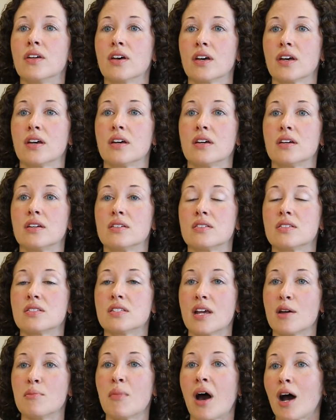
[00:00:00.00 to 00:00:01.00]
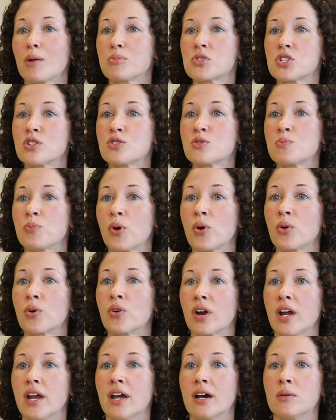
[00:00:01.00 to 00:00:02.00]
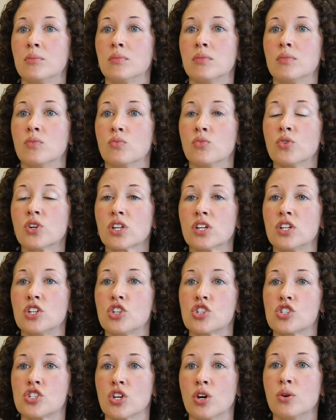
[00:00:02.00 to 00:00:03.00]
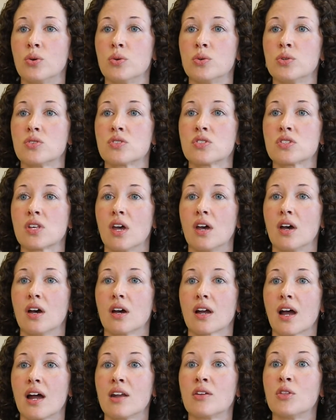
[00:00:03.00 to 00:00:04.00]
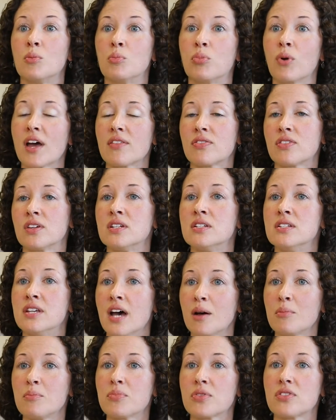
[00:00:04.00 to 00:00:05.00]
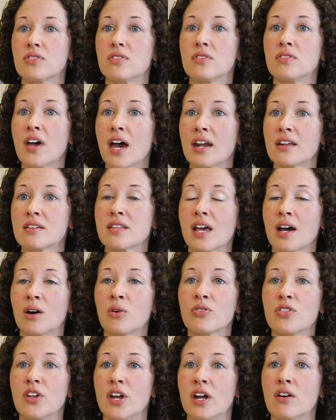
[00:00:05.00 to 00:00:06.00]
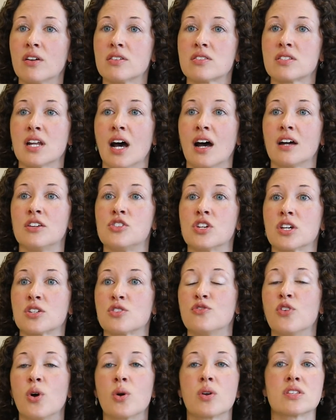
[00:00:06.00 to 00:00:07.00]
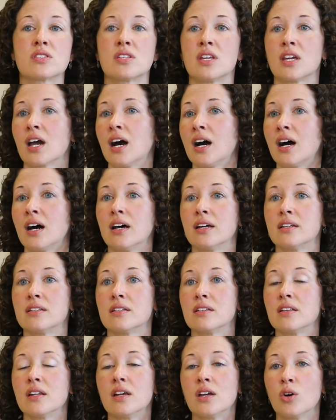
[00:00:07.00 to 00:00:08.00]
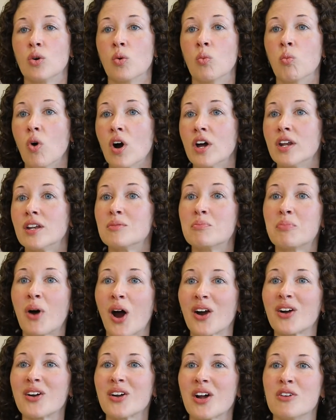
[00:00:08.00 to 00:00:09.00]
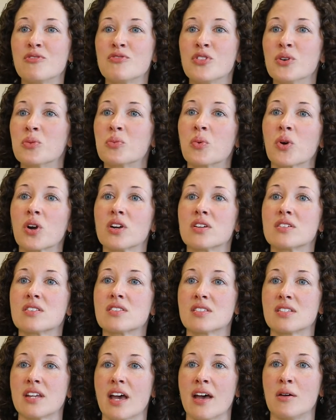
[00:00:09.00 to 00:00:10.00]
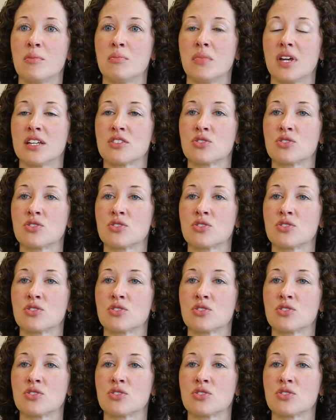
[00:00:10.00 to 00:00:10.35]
The STEM options program really shows kind of the breadth and depth that is out there. It's not just focusing on one part of the word STEM.